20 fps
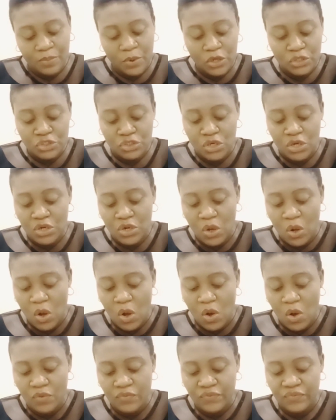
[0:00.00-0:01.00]
portion
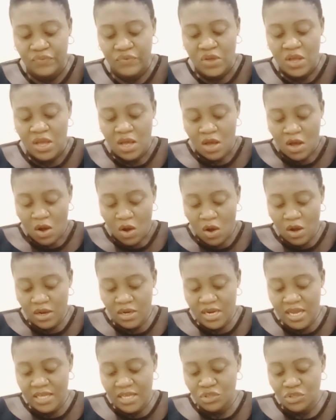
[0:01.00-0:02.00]

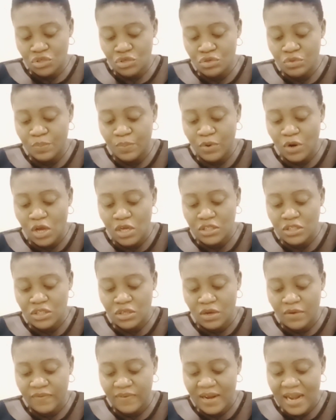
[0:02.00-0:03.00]
on a 2 plots
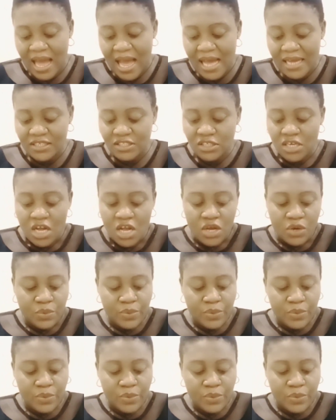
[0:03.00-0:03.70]
of land